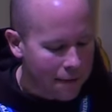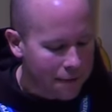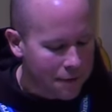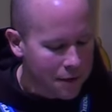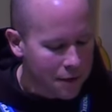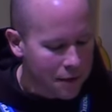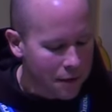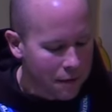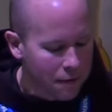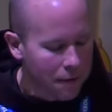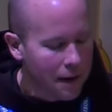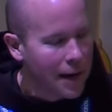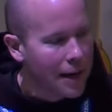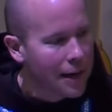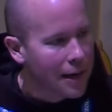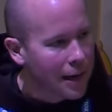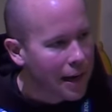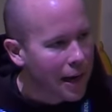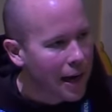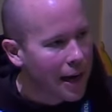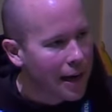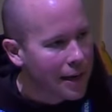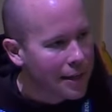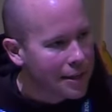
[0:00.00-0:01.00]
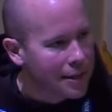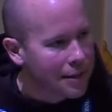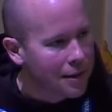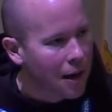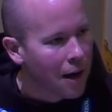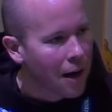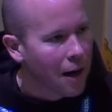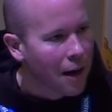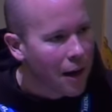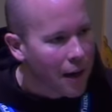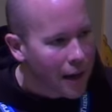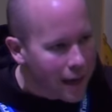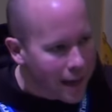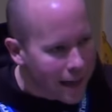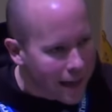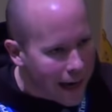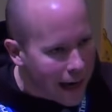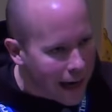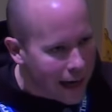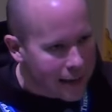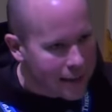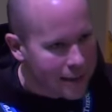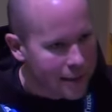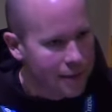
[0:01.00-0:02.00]
to defend God's law.
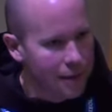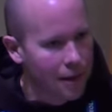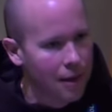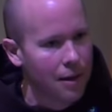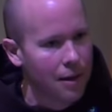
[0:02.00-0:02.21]
God's law.